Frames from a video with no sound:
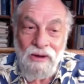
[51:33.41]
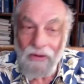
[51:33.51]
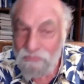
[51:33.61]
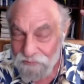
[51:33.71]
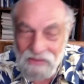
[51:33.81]

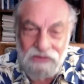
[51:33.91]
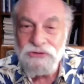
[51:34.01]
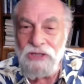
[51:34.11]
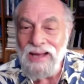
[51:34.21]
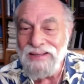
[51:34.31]
As fun as
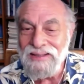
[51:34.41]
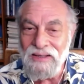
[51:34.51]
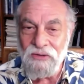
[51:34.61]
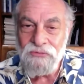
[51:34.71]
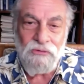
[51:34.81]
Jackie
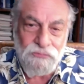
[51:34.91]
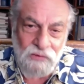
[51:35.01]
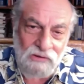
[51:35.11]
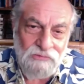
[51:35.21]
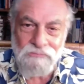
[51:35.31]
is, or as
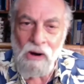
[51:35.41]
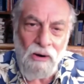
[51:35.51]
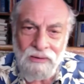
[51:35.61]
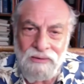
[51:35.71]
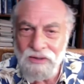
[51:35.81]
fun as
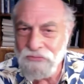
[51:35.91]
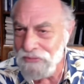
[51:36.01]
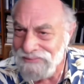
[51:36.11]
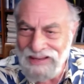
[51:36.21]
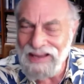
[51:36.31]
Mark is,
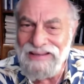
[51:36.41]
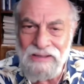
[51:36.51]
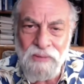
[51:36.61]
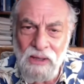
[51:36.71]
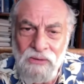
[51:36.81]
or
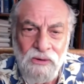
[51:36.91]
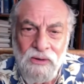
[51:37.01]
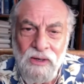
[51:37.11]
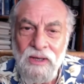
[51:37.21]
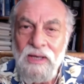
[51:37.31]
Katie Miller.